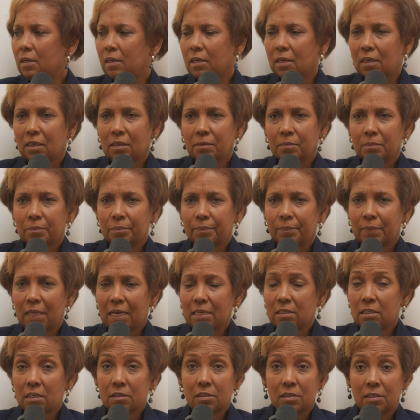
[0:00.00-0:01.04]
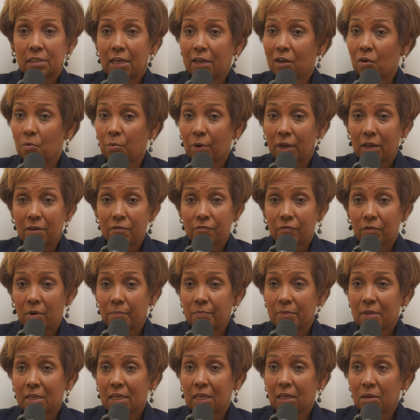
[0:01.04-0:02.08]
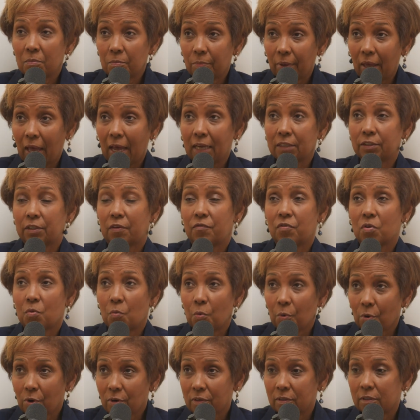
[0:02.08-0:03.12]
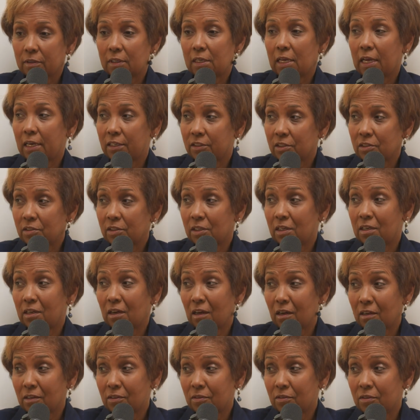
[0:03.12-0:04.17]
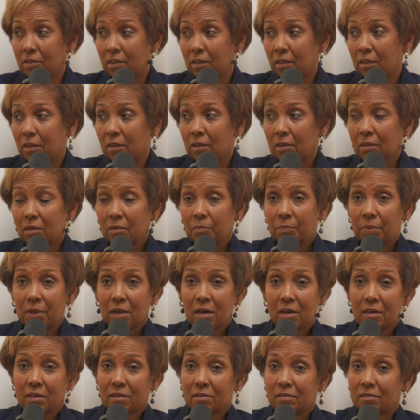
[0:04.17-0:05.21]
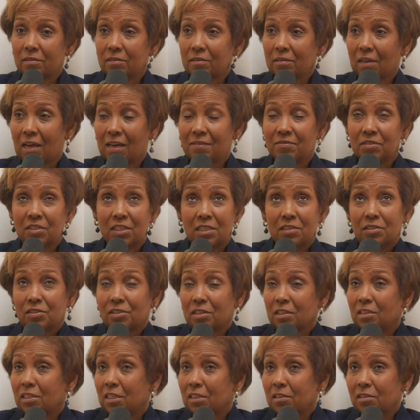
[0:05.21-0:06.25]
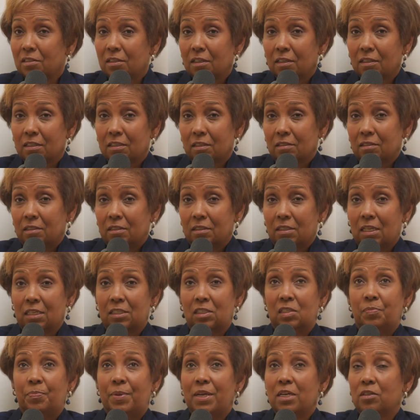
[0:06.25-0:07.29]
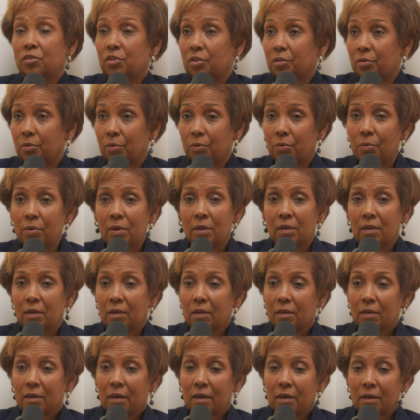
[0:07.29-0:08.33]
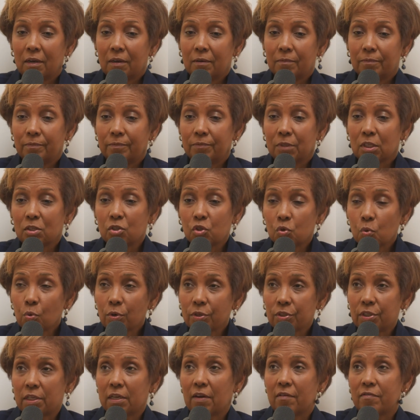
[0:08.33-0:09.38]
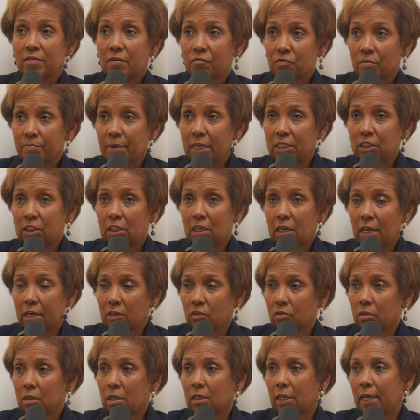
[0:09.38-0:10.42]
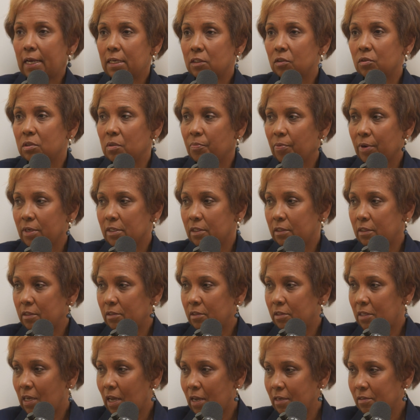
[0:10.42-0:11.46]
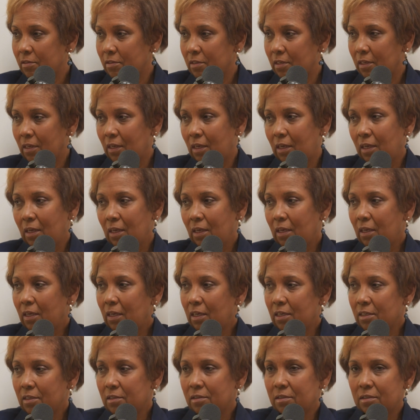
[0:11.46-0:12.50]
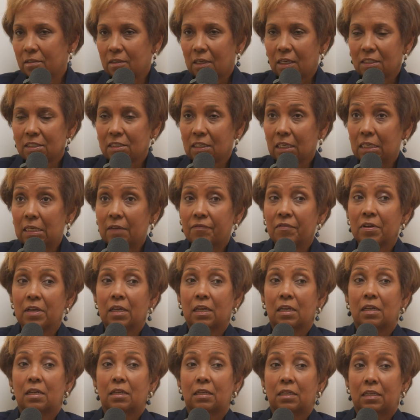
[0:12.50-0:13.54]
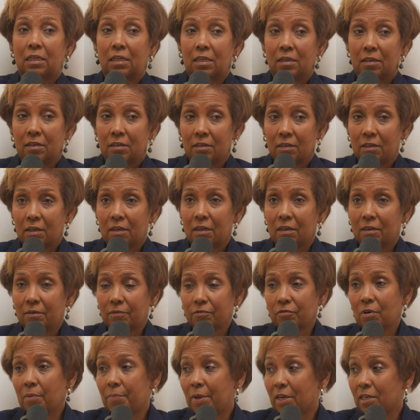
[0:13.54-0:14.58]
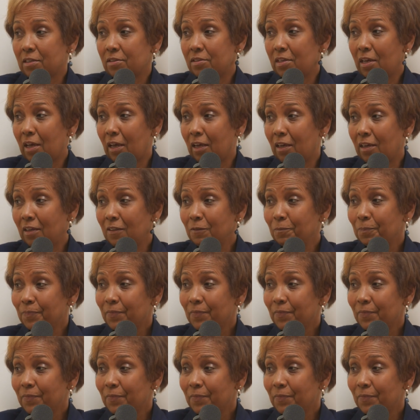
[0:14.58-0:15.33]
That doesn't take away from the impact of the work that the agency does, because I've seen statistics that speak to the sourcing of the information that actually lands on the president's desk is significantly from NSA.